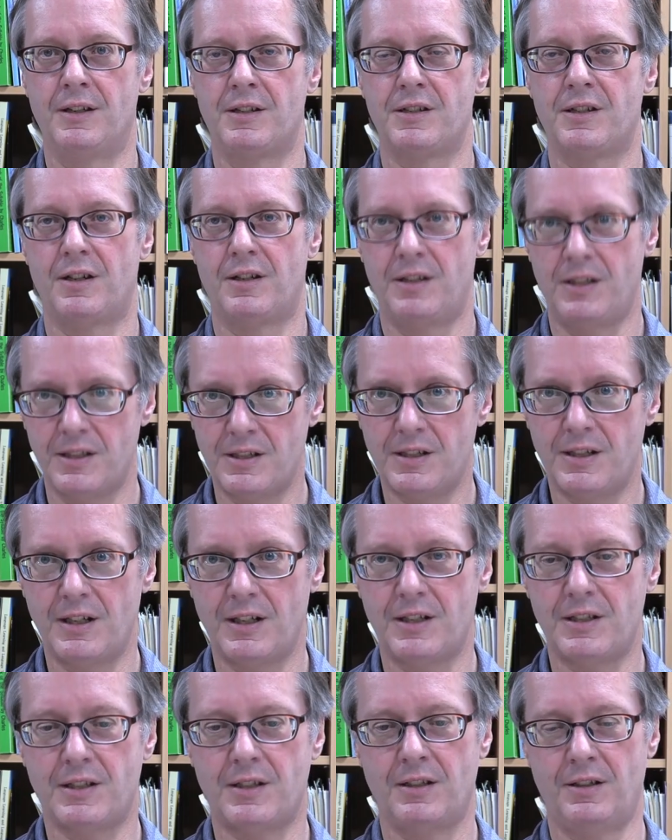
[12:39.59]

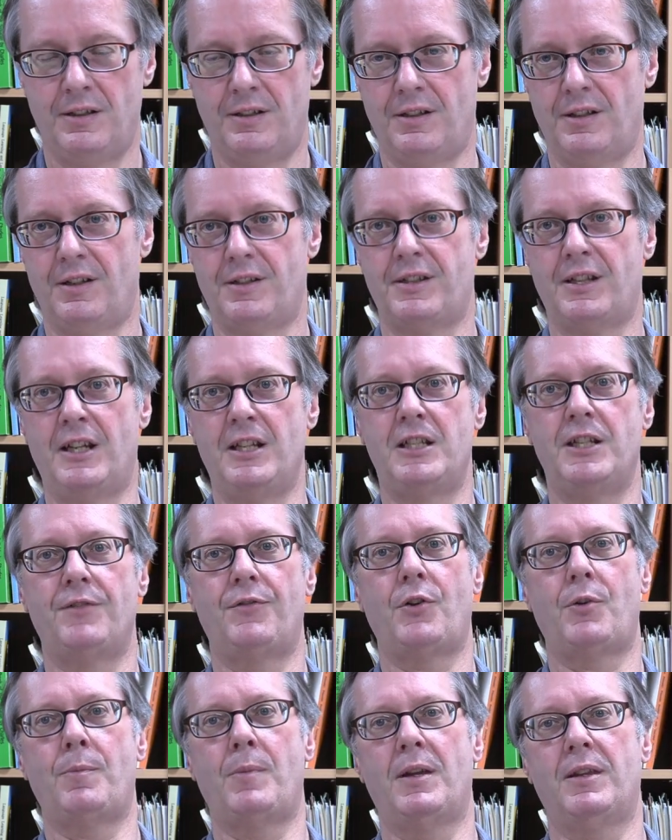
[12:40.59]
statistics and the
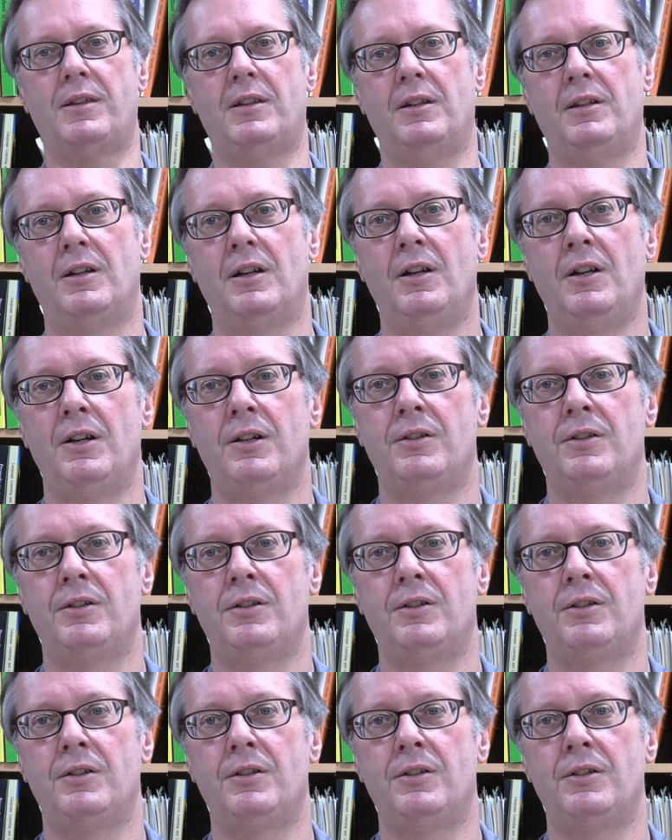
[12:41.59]
scientific method